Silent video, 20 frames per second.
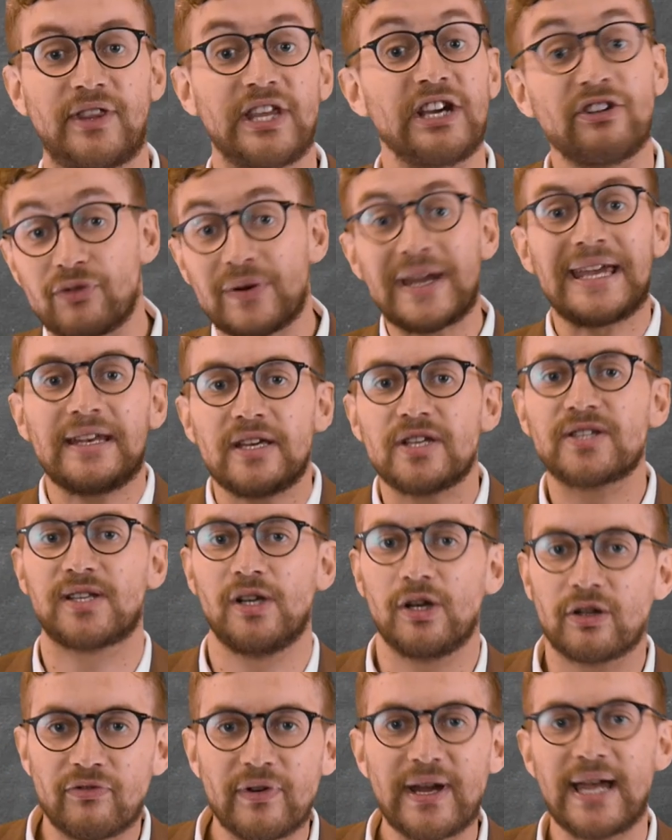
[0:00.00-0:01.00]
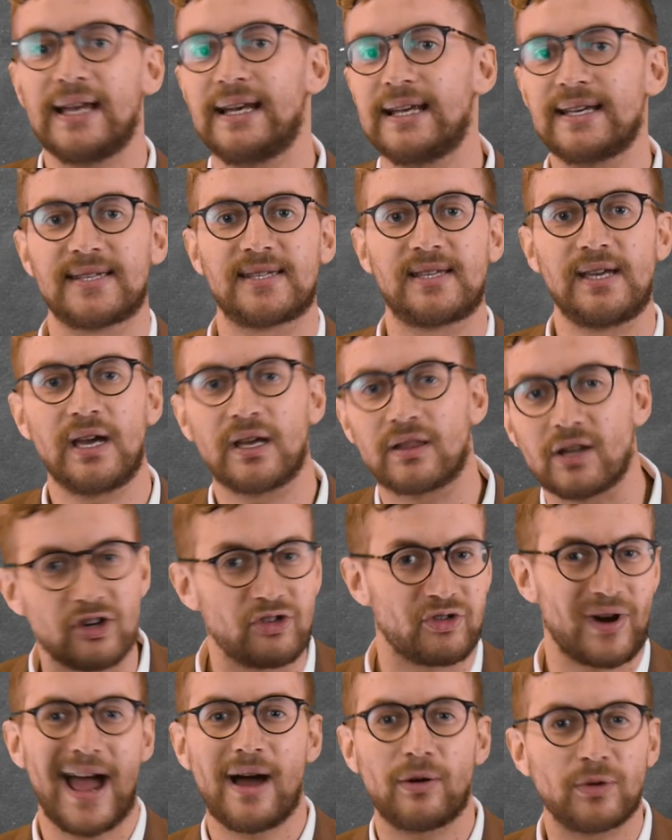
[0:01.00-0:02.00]
The arenas look realistic, the
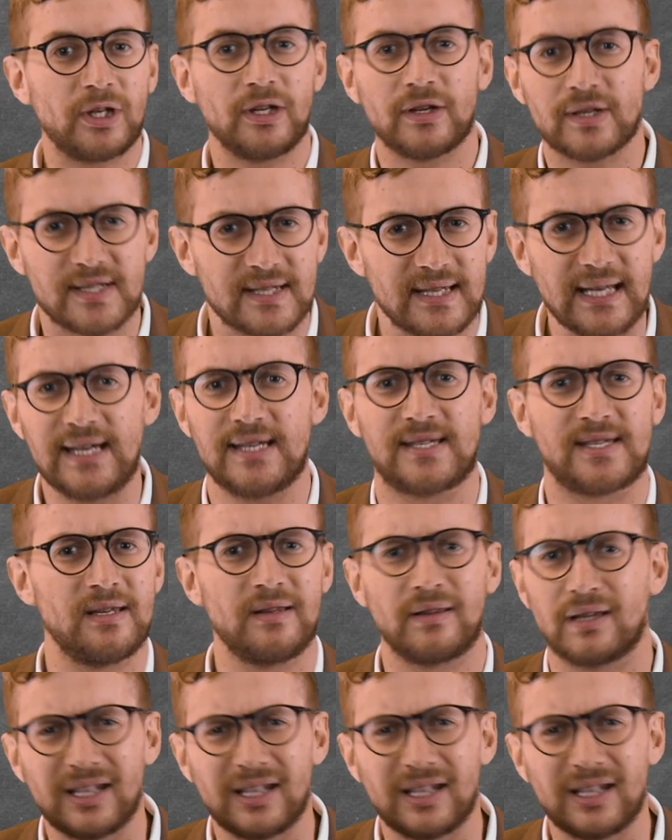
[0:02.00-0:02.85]
crowd looks decent,